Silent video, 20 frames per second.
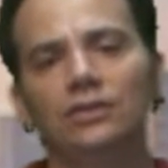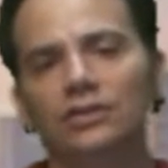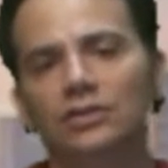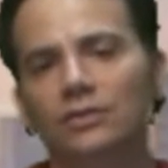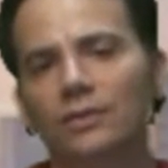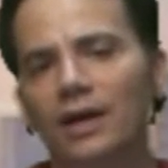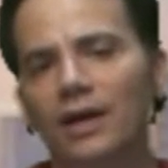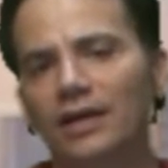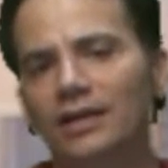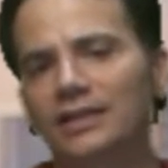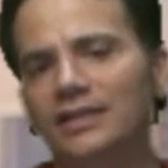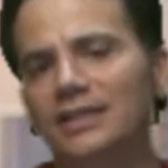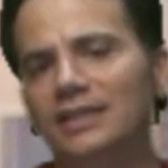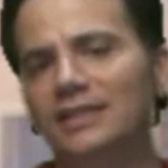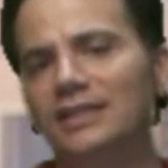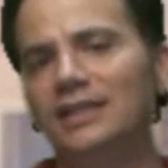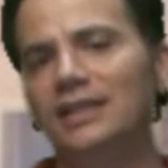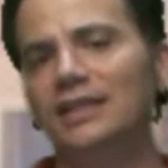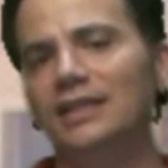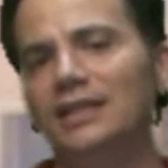So I could
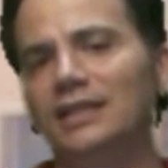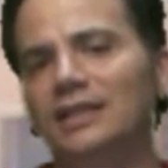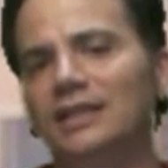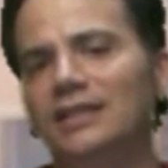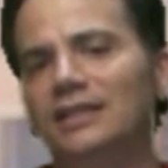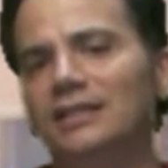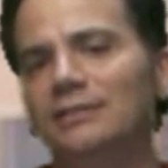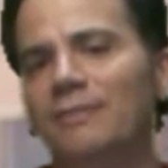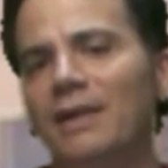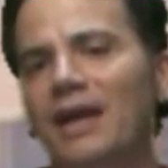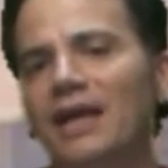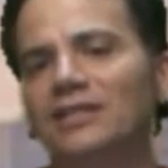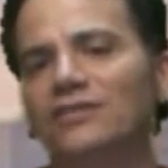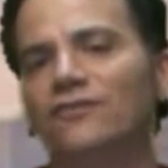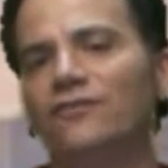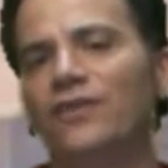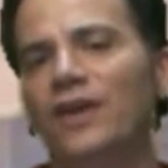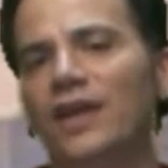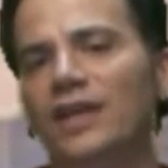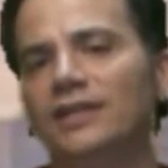see this
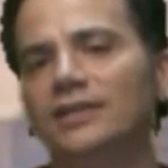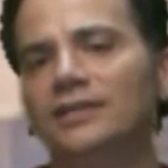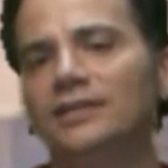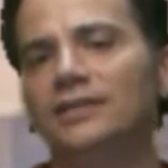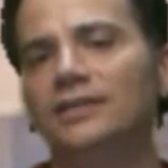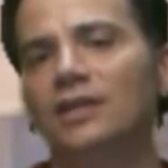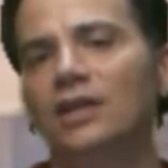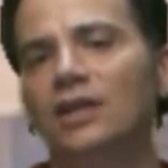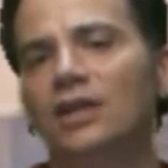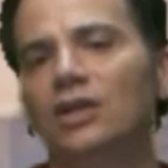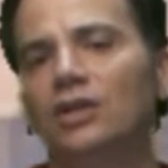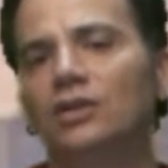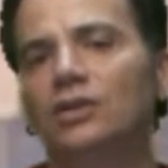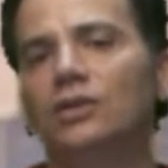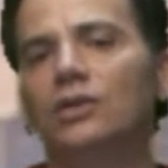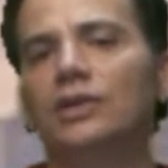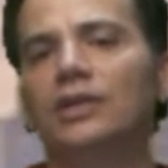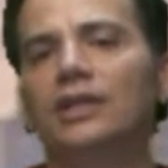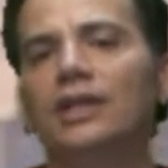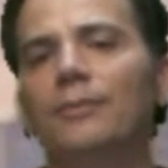man's face
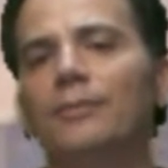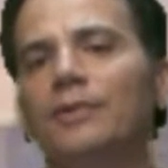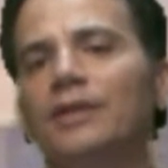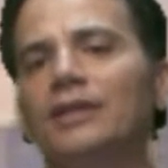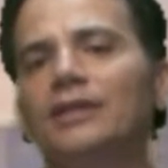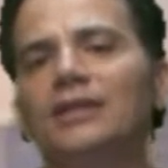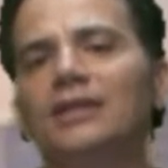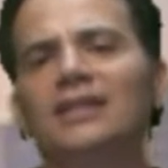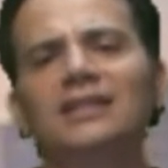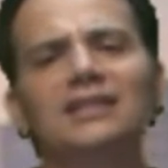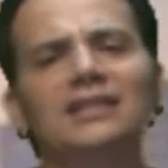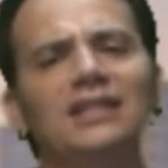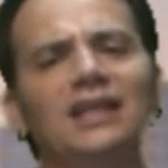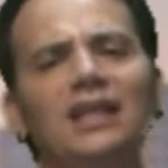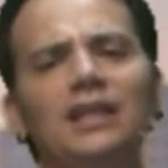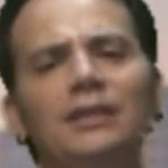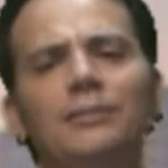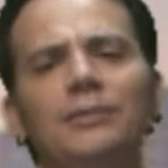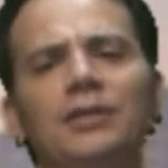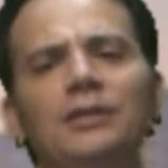looking at me,
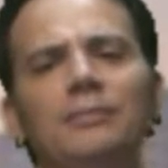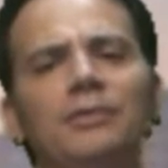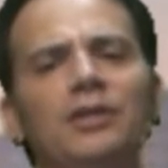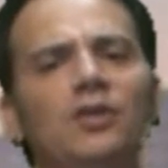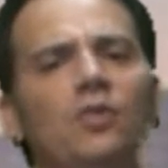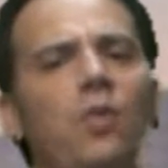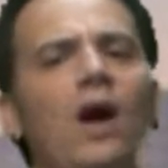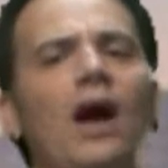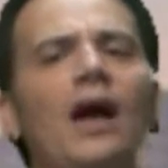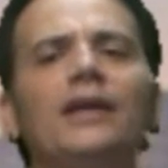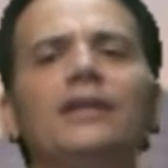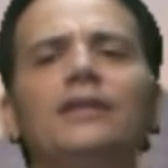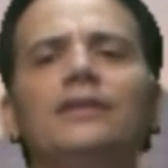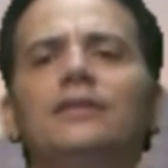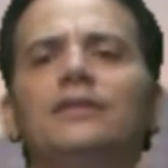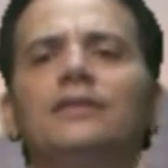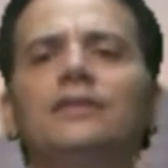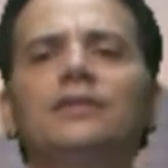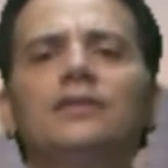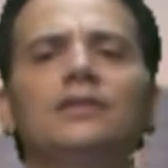telling me to be quiet,
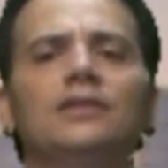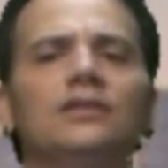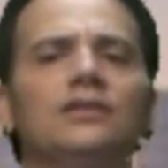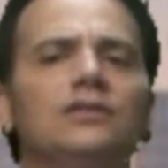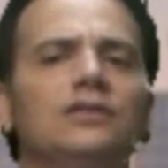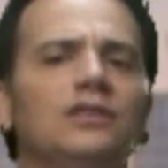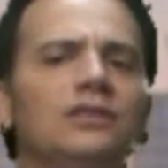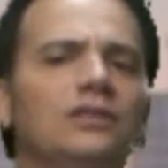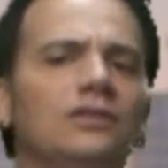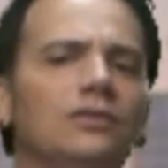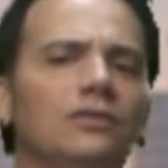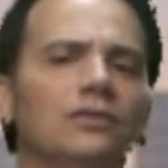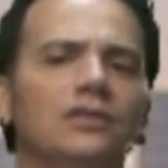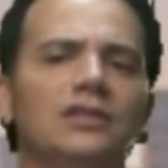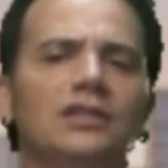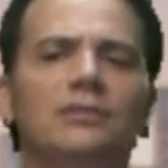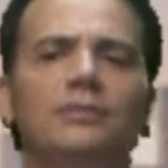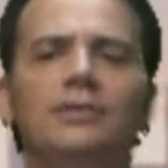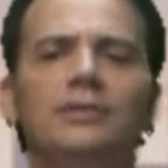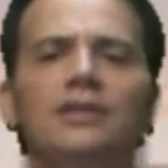she told
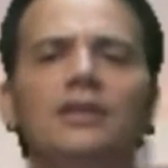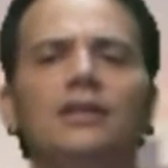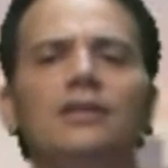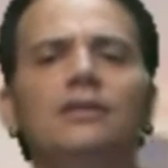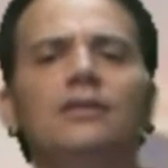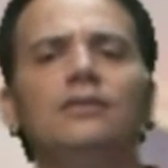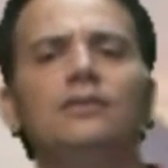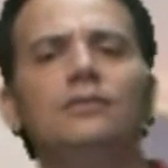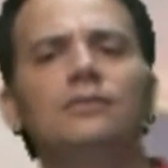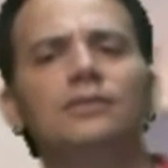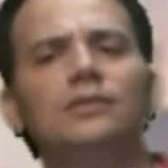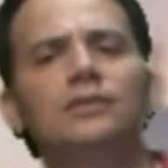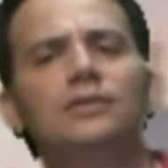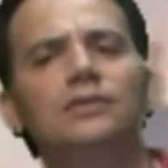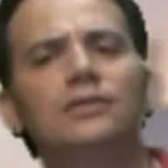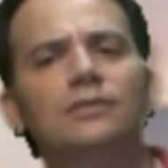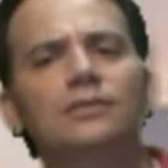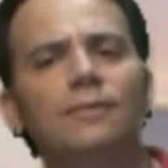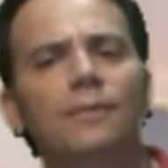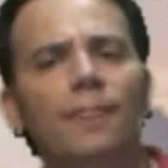CBN
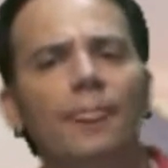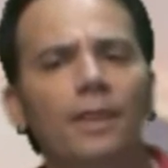News.